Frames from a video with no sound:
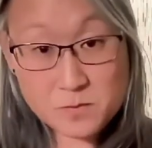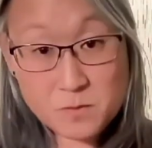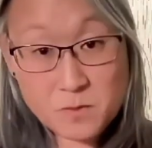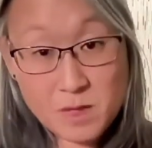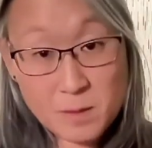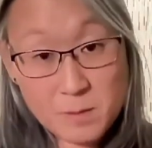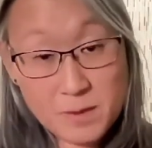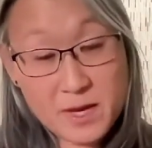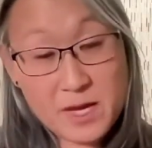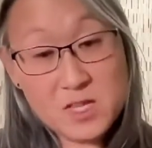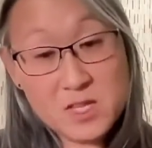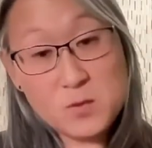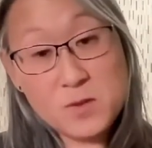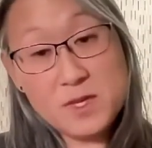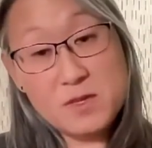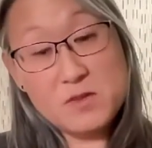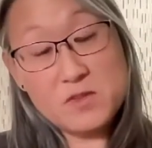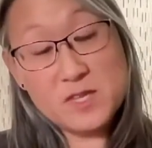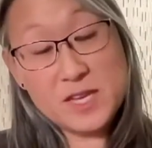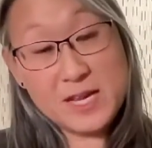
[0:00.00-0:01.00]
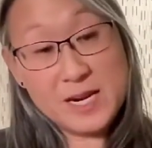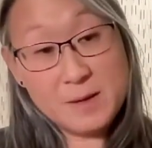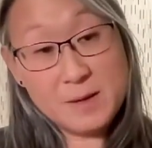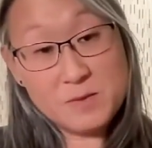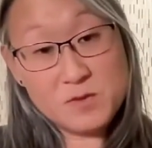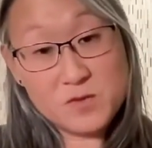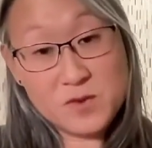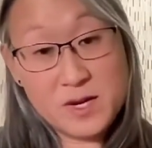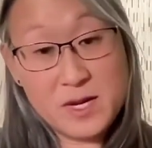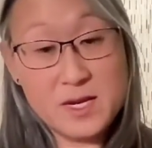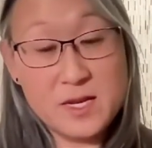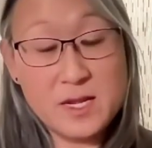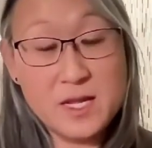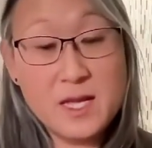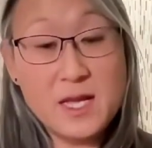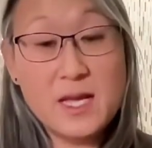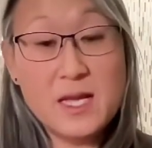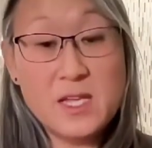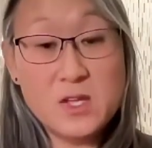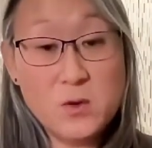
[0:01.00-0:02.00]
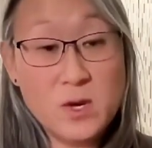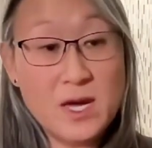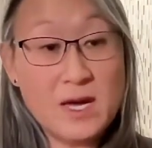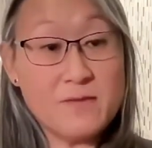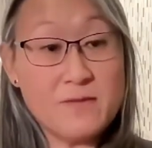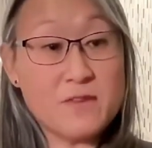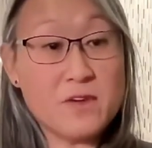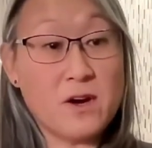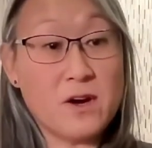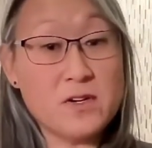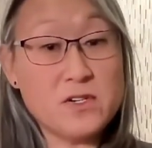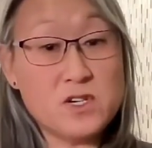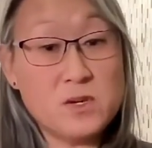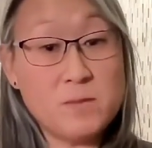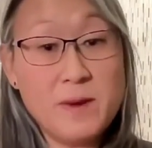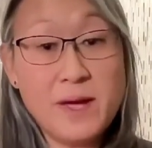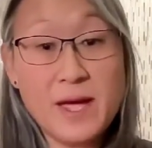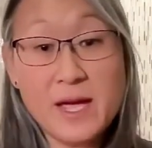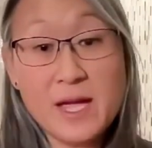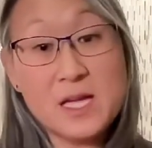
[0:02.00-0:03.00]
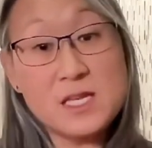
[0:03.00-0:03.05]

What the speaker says: Because when you stand up straight, you have to arch your back,